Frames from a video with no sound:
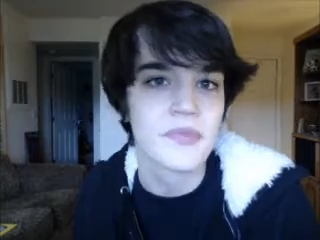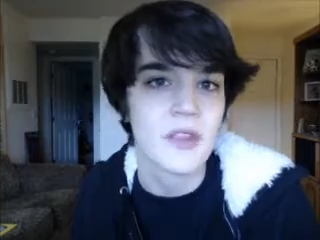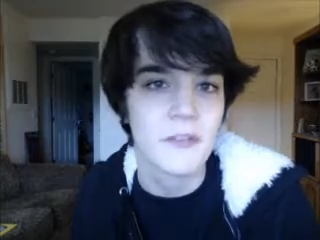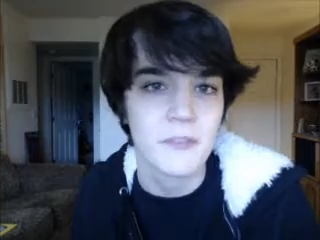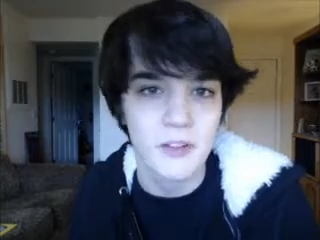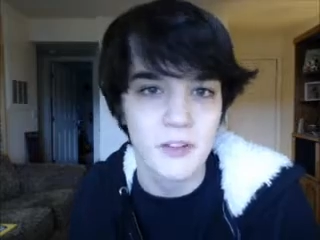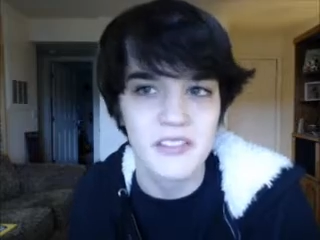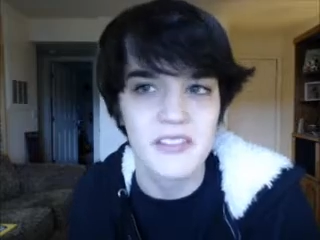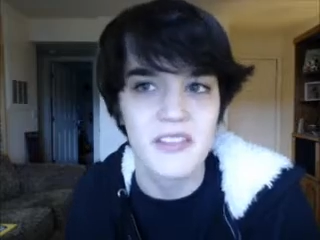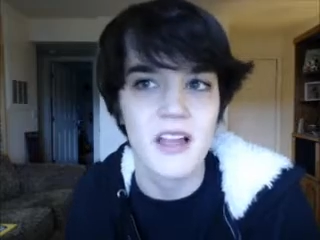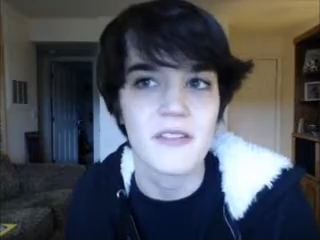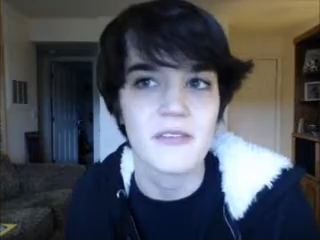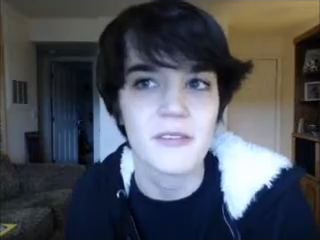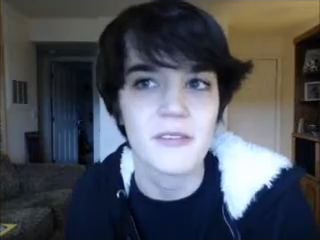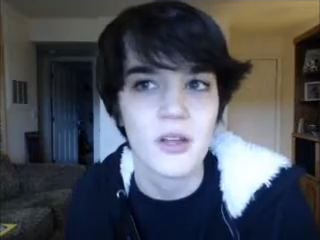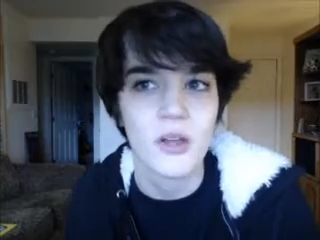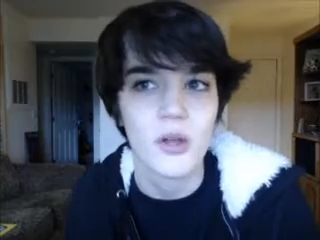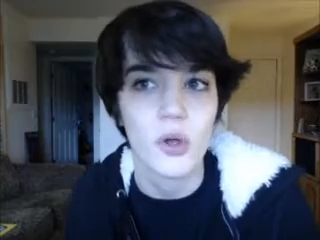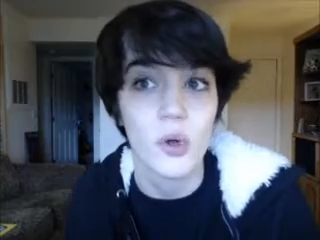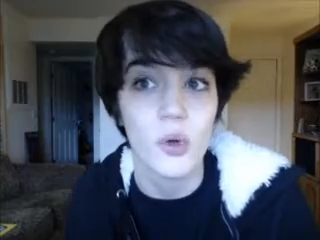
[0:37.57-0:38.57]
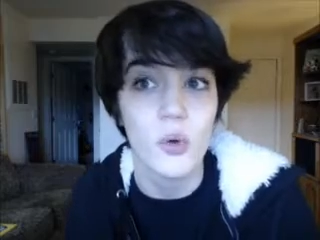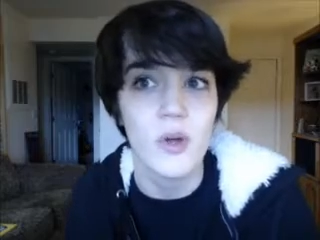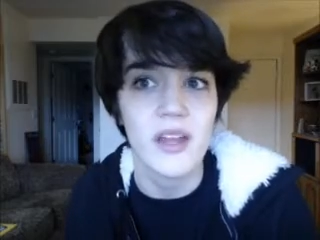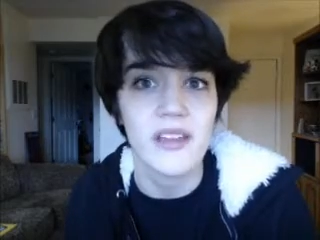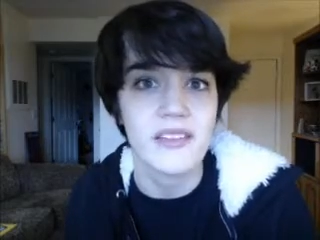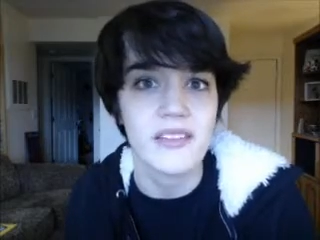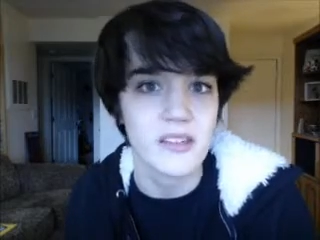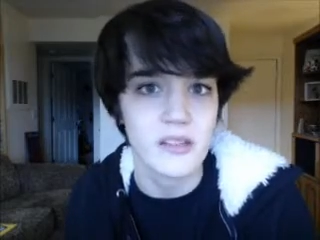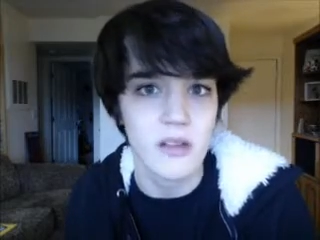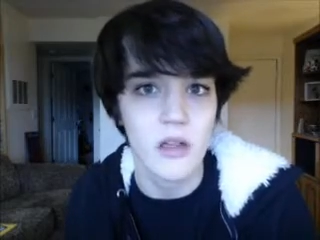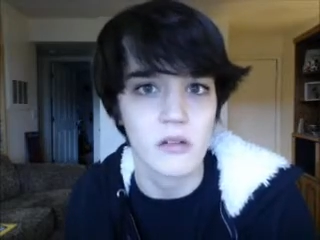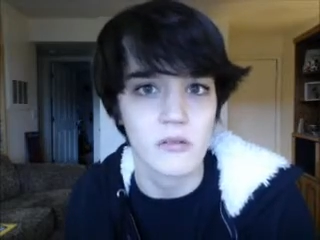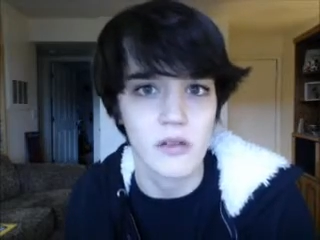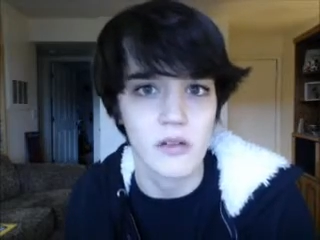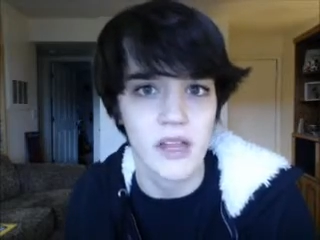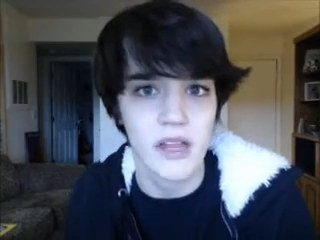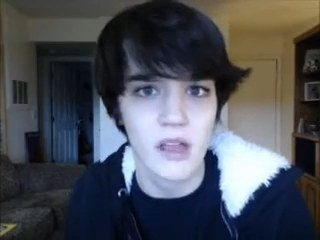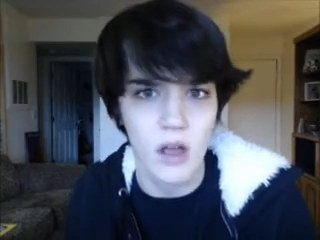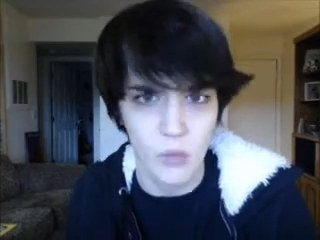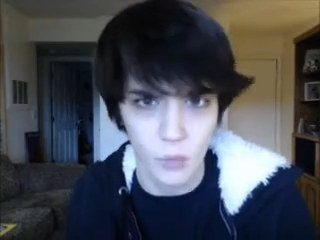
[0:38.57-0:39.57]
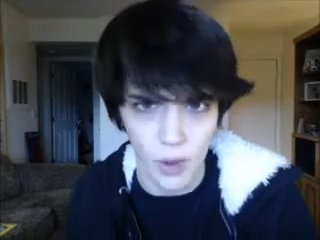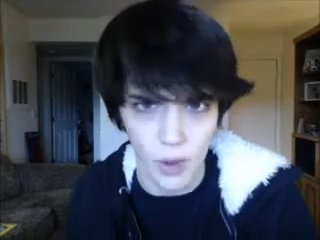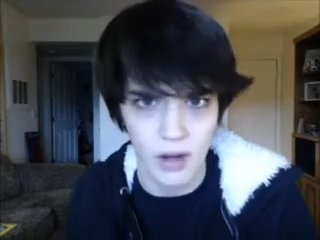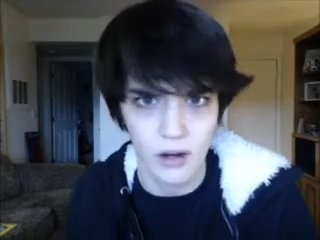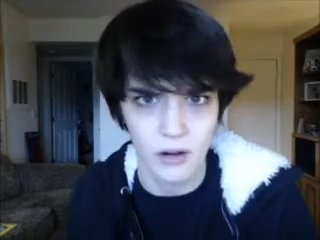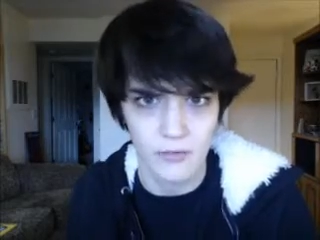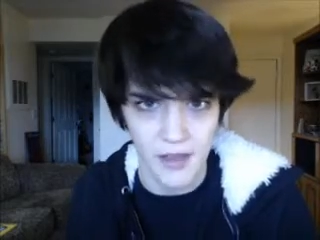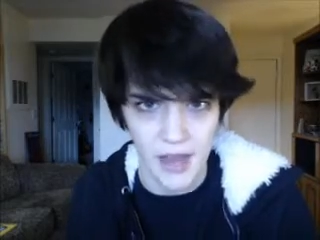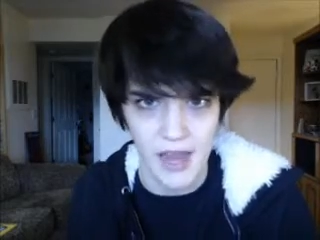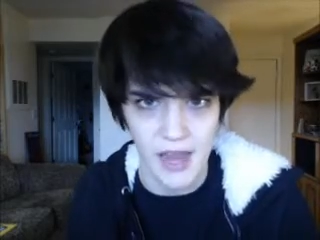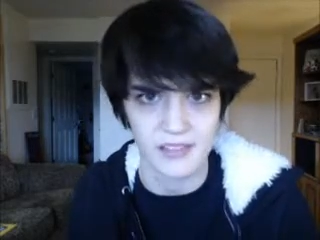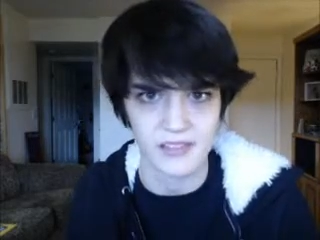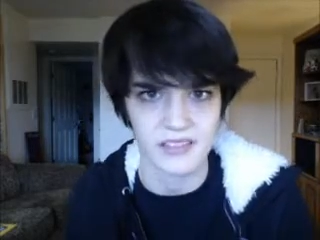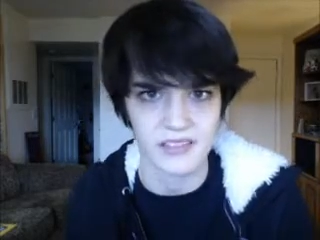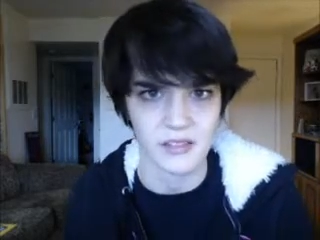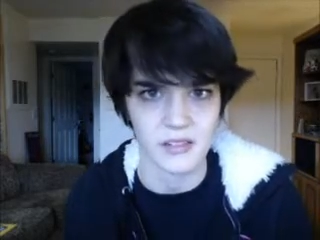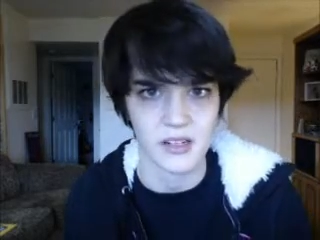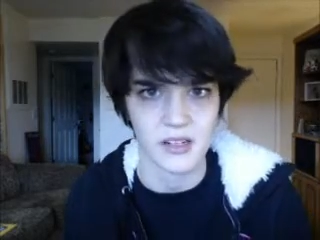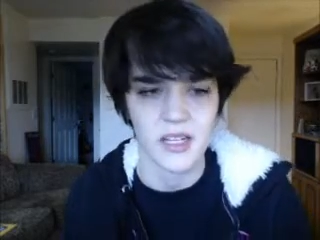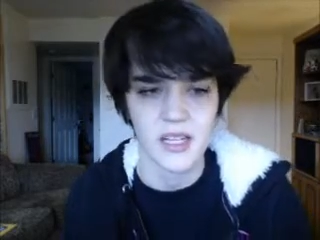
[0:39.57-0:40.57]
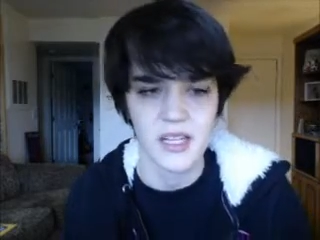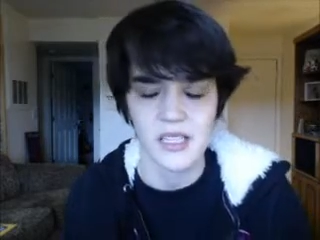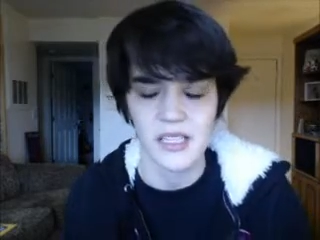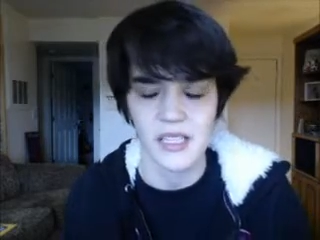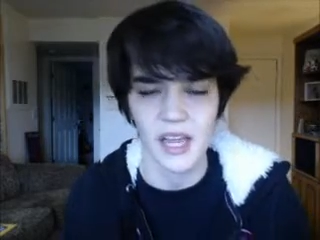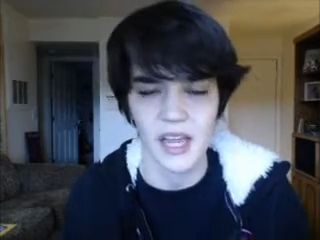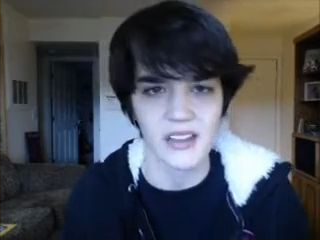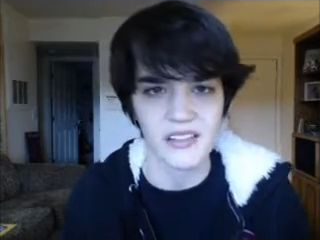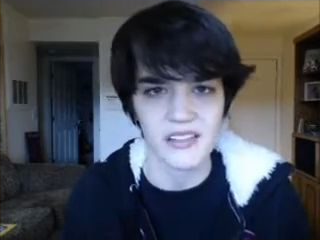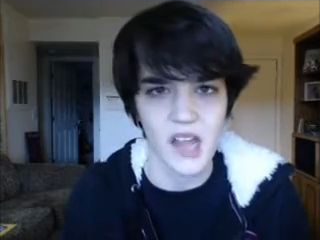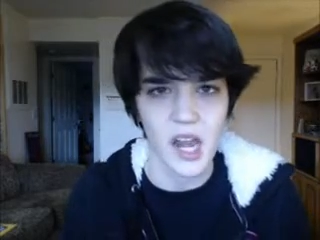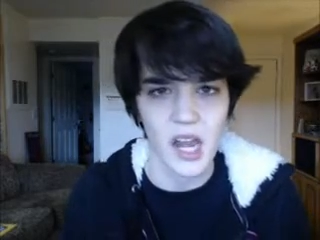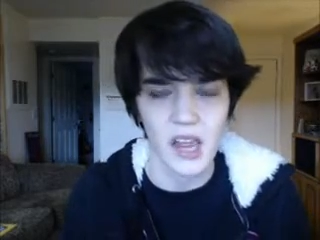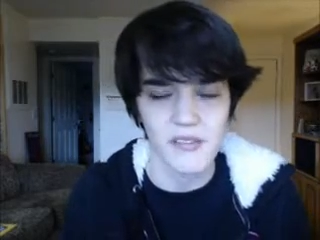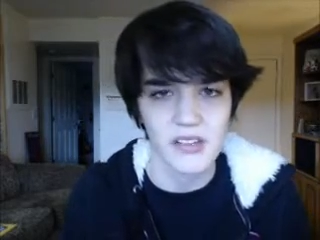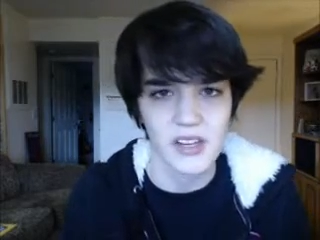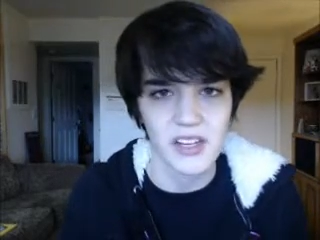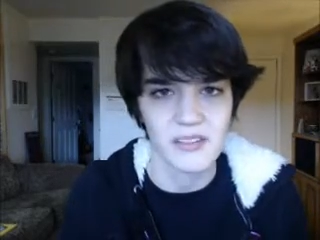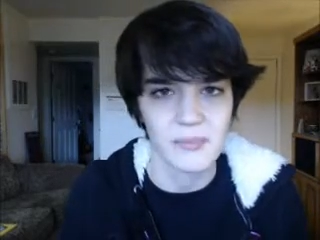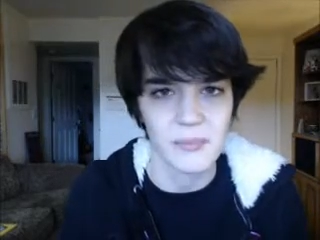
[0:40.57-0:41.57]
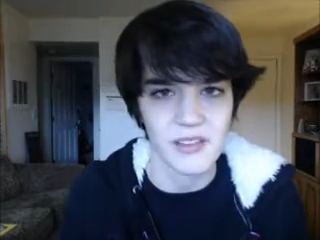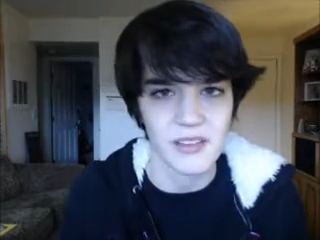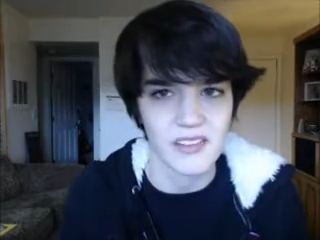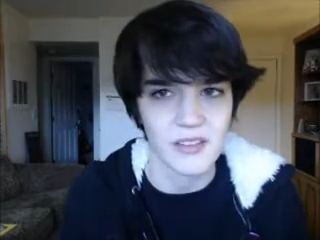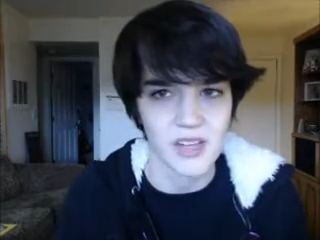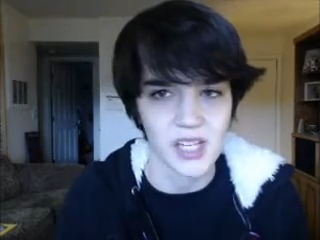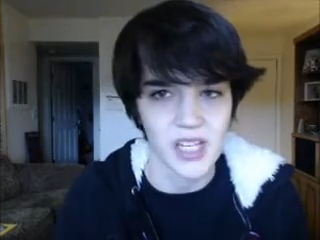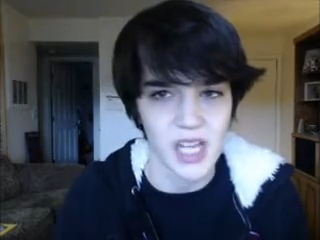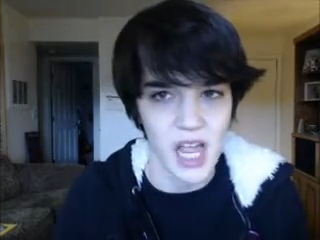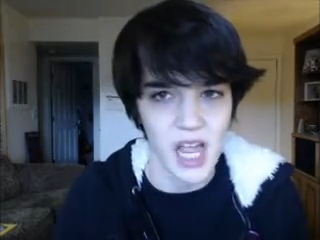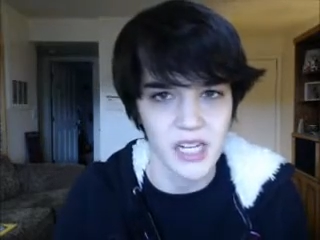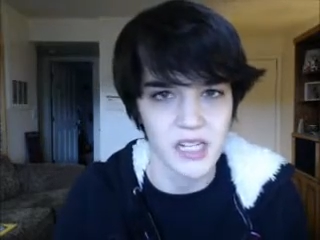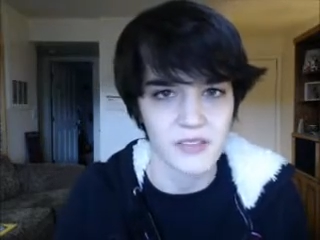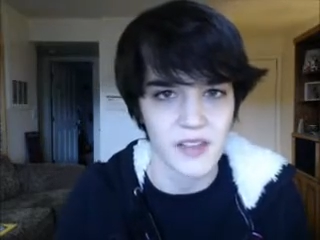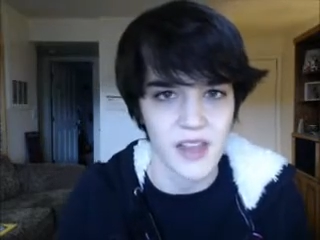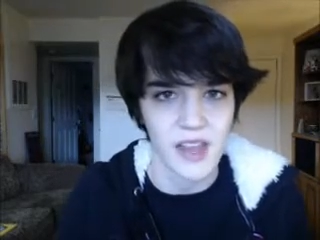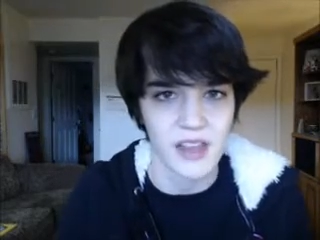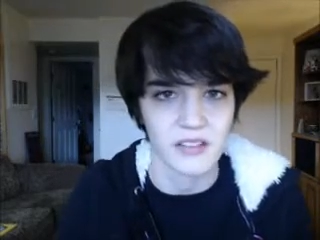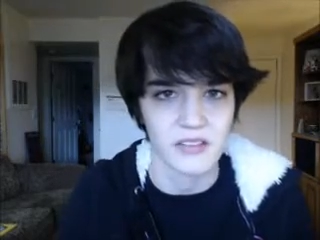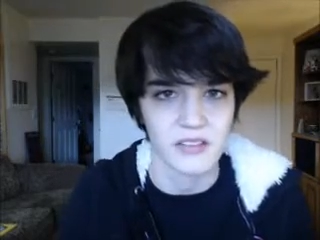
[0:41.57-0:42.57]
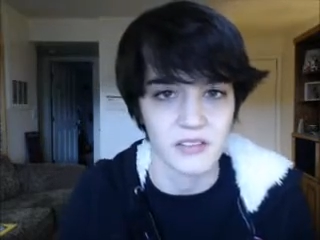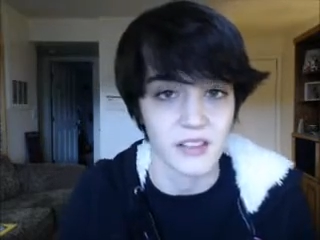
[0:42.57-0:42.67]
First off, who isn't already aware of cancer? Like, it's not even a specific kind of cancer.